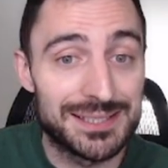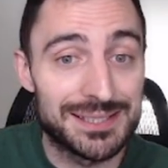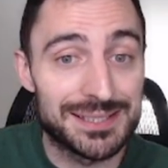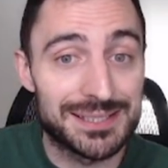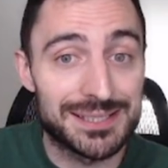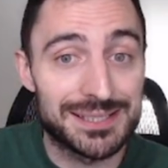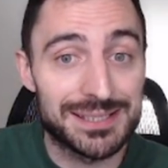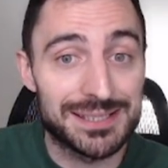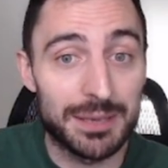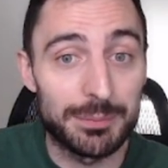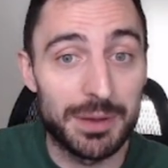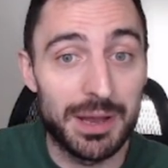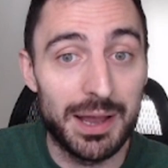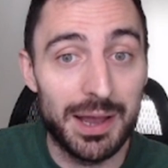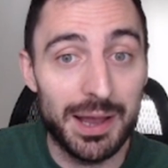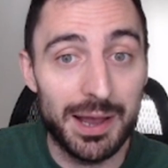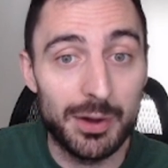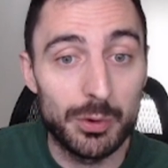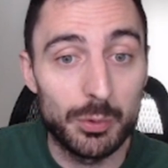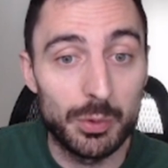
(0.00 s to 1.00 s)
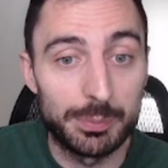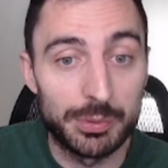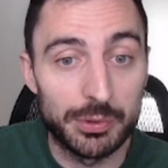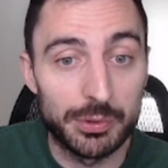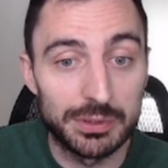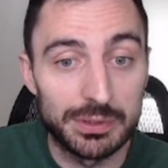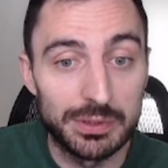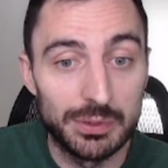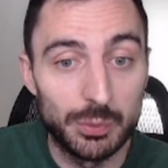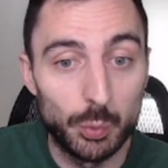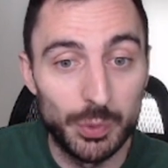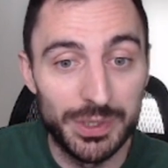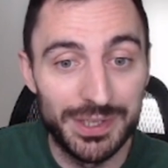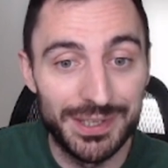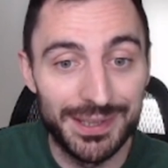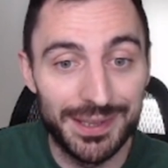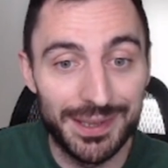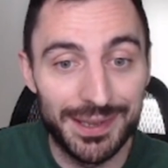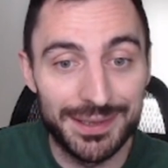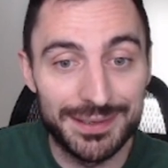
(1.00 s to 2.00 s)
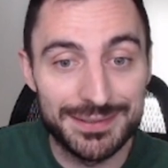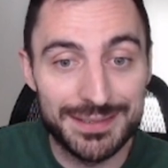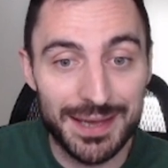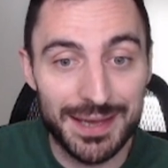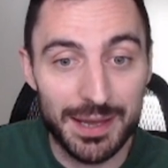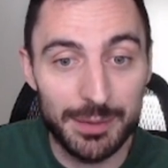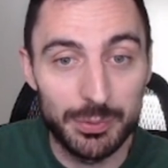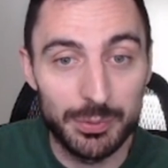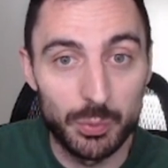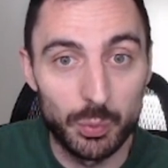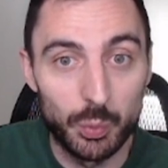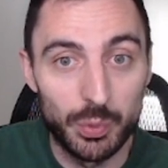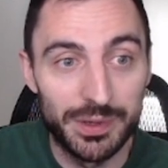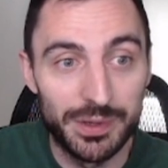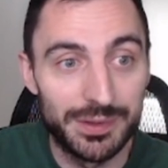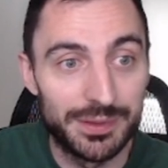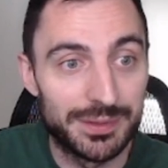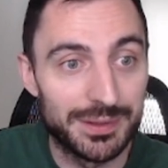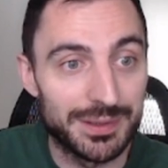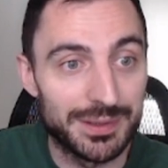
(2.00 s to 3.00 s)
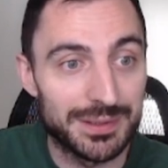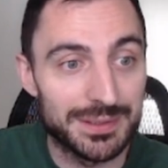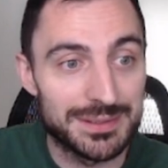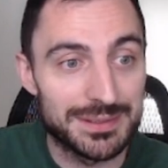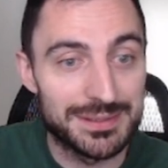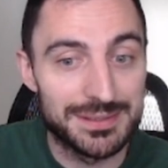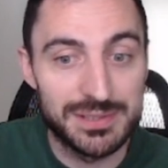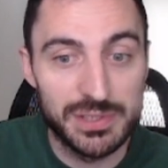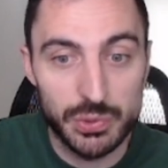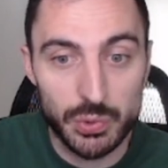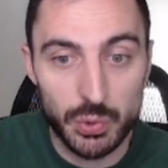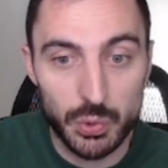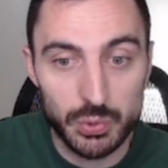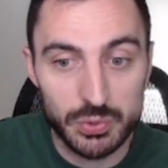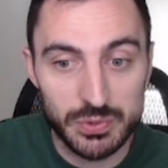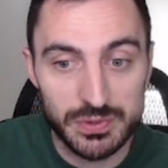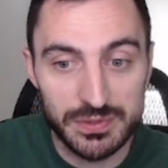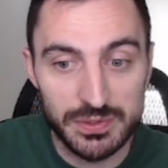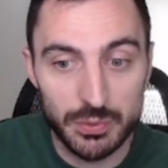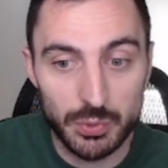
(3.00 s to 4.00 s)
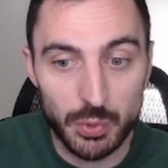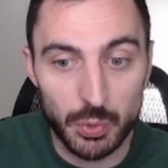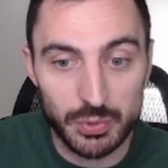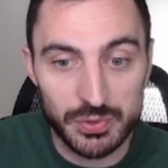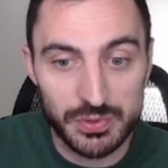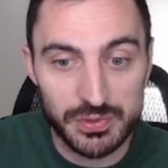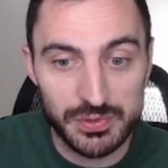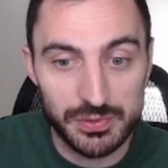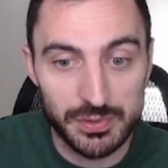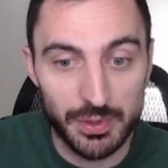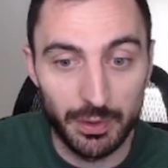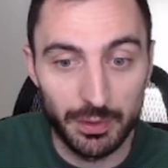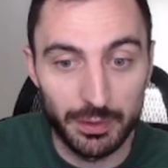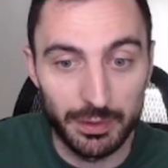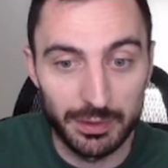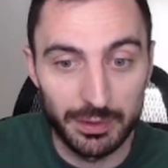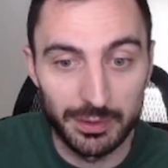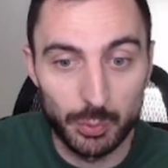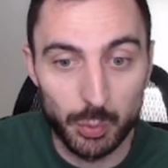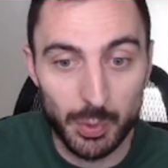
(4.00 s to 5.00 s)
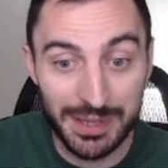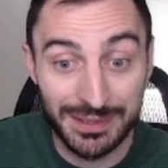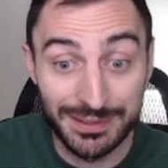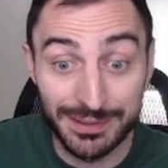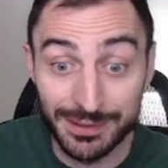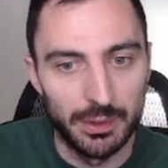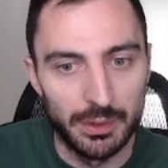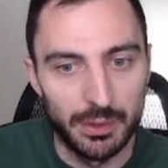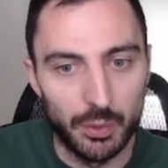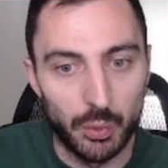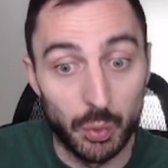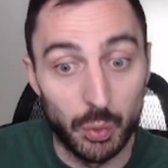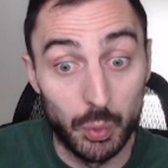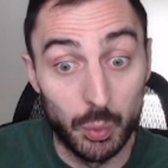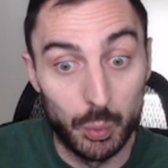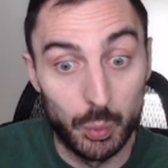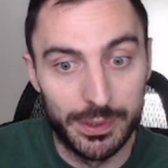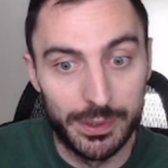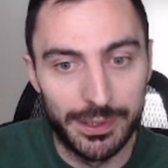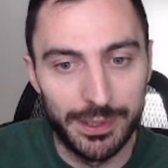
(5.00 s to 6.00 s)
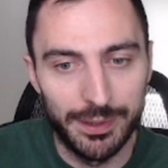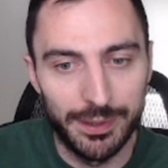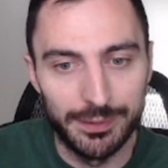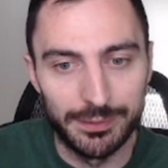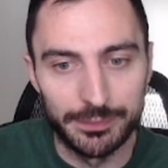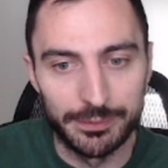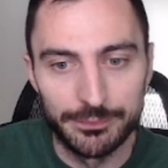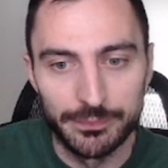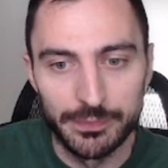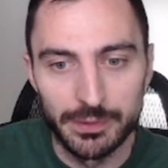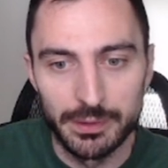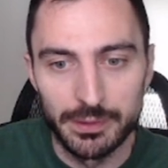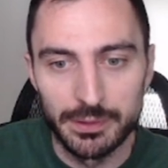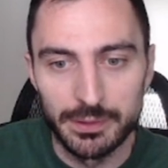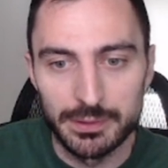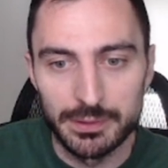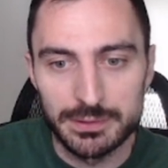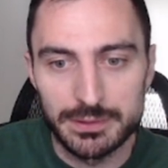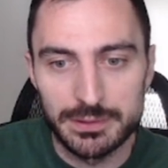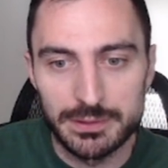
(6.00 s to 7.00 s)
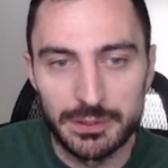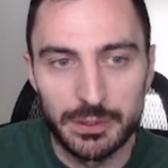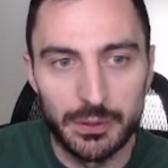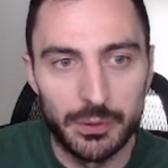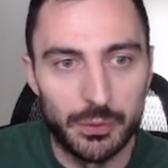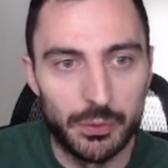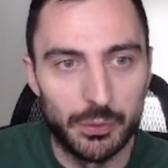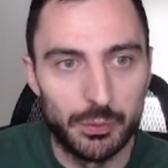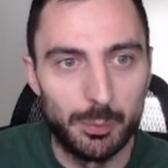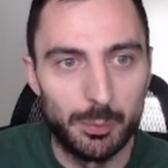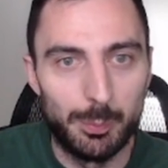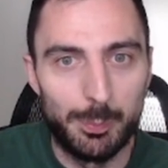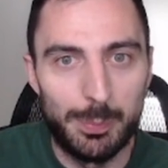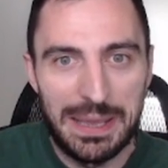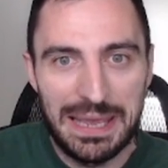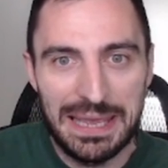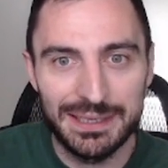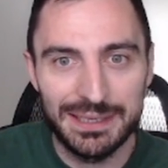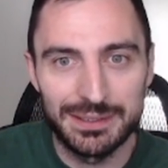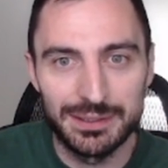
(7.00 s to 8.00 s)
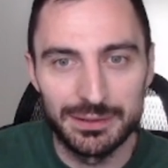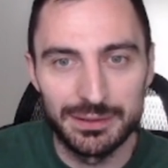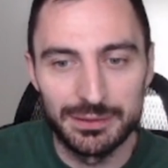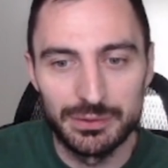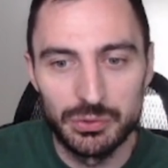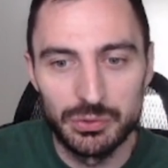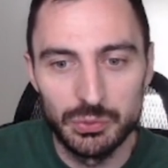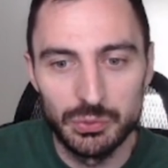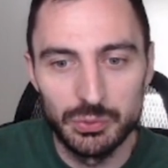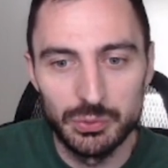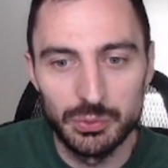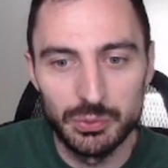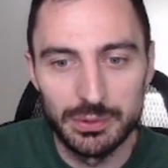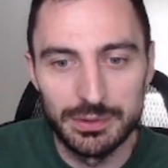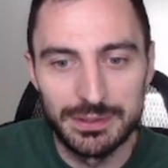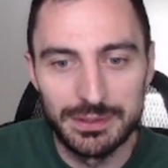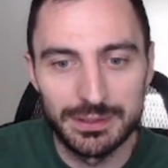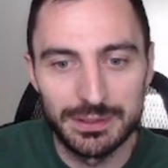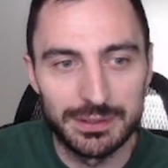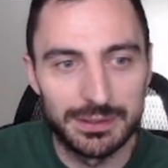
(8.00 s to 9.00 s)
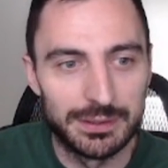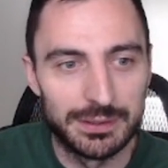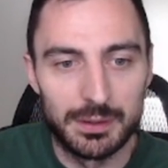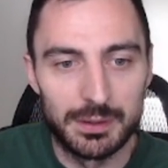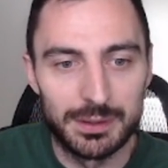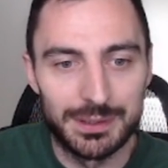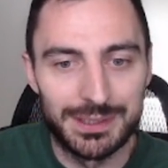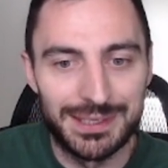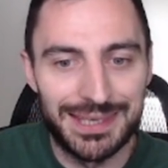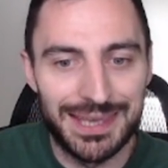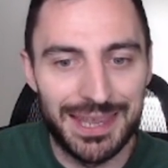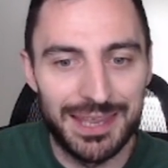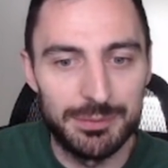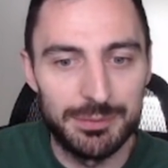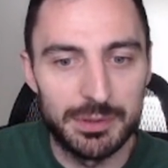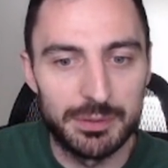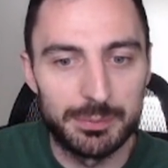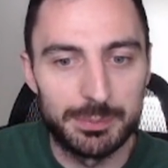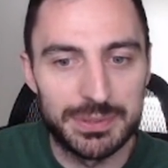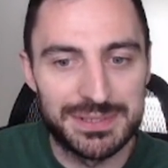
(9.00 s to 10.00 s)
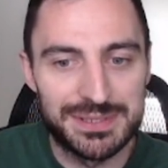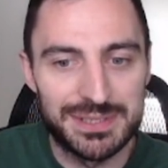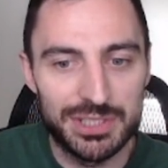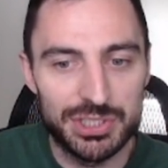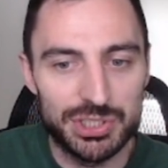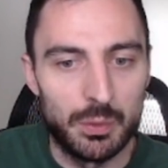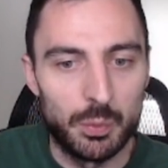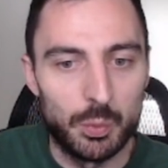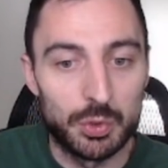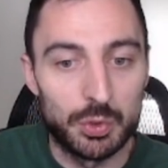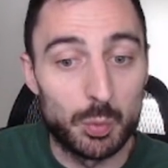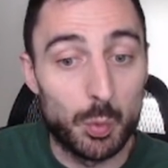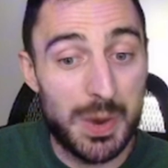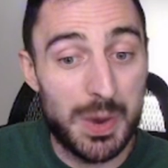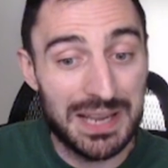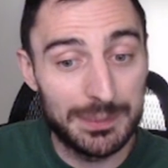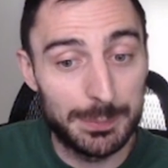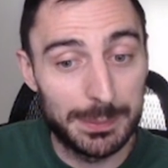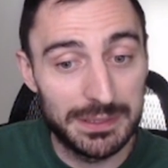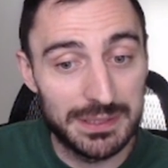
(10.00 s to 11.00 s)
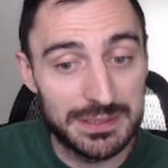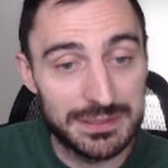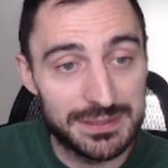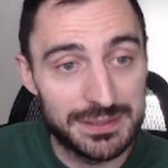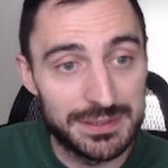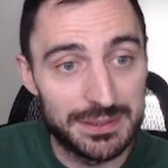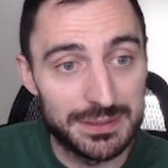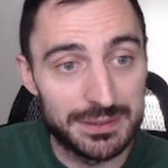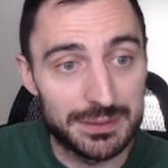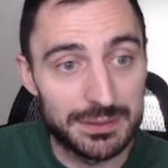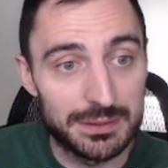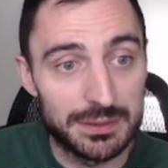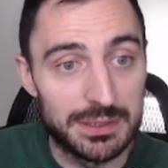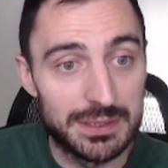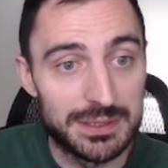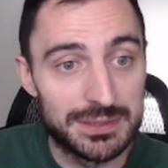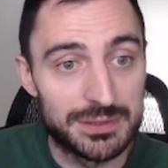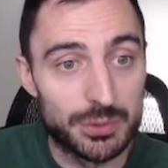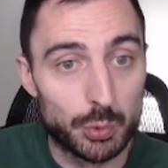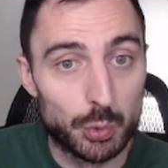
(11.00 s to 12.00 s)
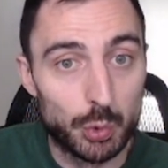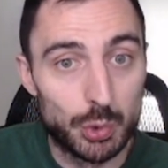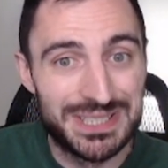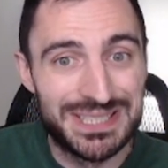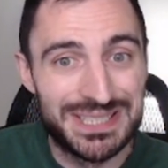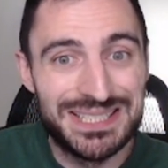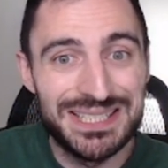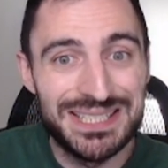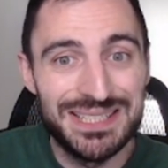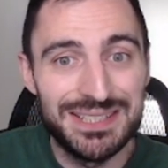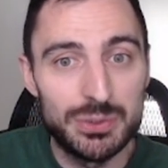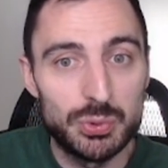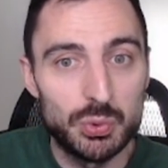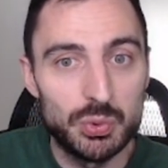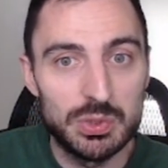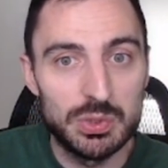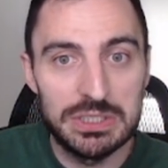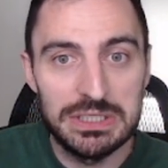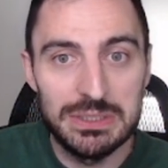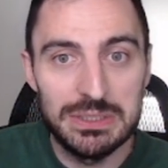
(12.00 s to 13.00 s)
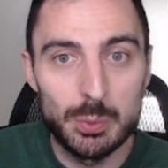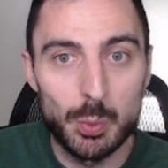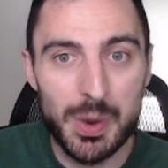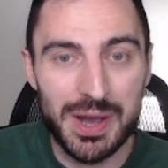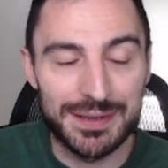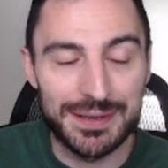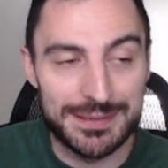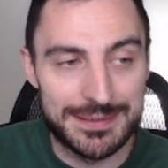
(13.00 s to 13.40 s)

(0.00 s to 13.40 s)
Somehow apparently we end up with 0-0s, equality. Okay, so back to the game position. What white plays here is rook d to e1.